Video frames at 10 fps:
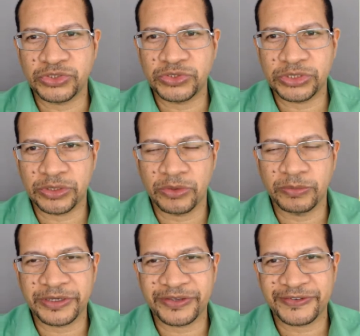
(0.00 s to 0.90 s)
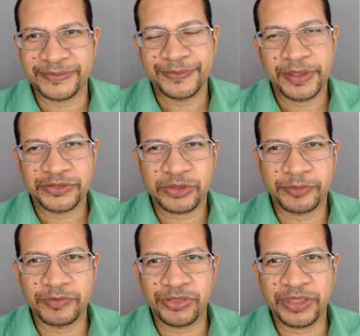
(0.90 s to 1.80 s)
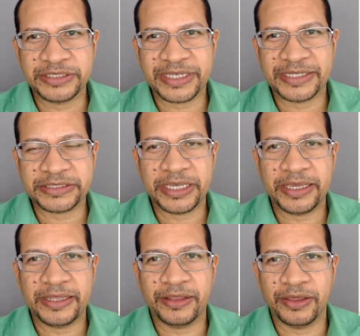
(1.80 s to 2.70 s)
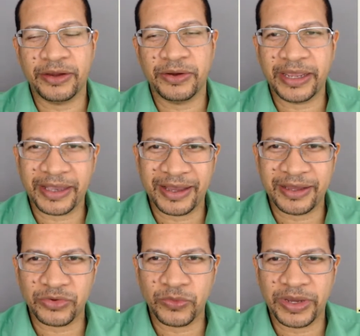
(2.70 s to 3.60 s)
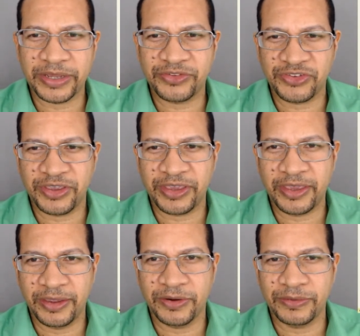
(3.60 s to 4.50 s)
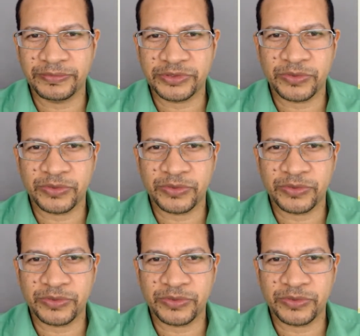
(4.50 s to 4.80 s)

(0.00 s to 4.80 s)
you to go because some of the things I say in there I can't quite say here, to,